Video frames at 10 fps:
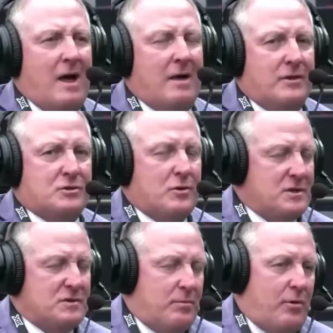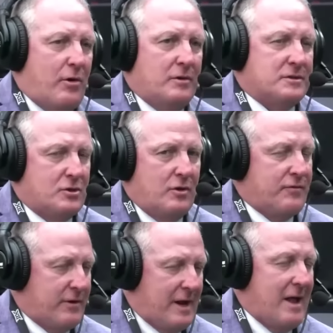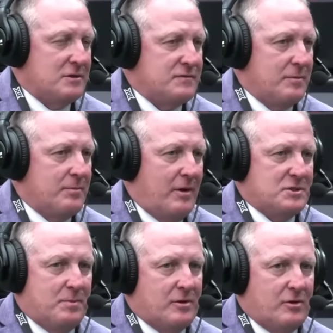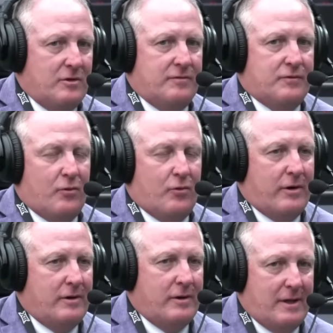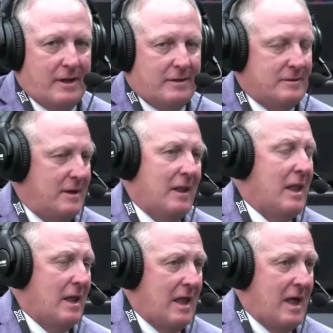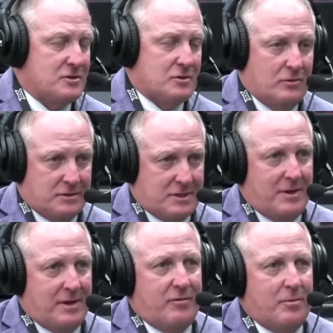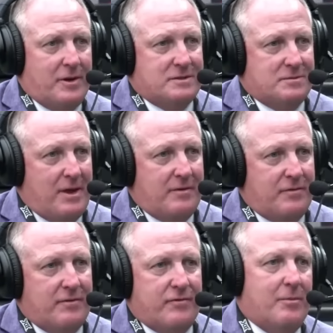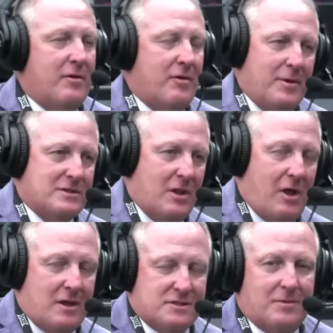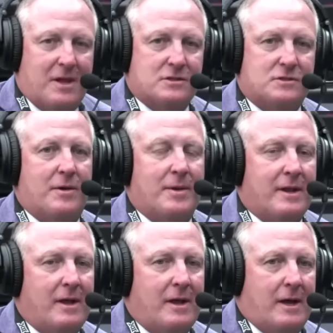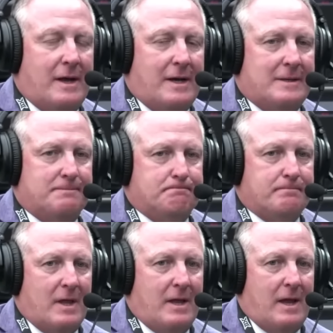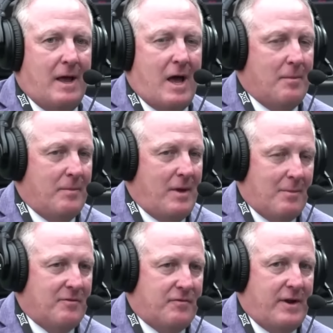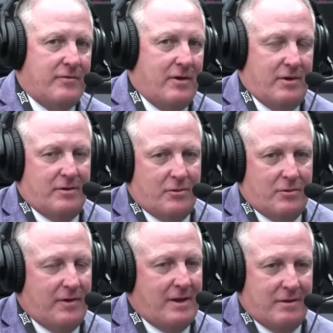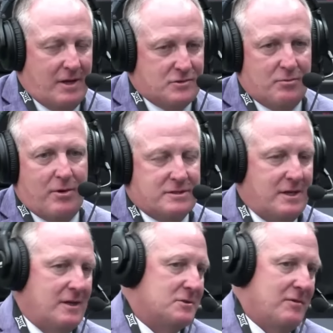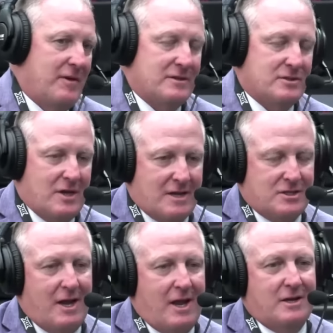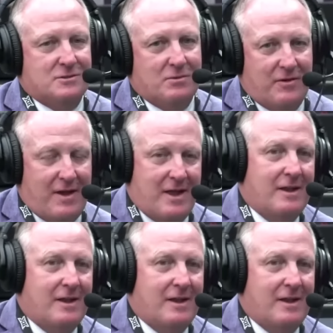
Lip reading: the transfer portal is good for college football. It's been good for a lot of schools. I mean, everybody's benefited from it. Everybody's lost some kids from it. I'm in favor of it. You know, we've had Adrian Martinez. We've had Josh Hayes. We've had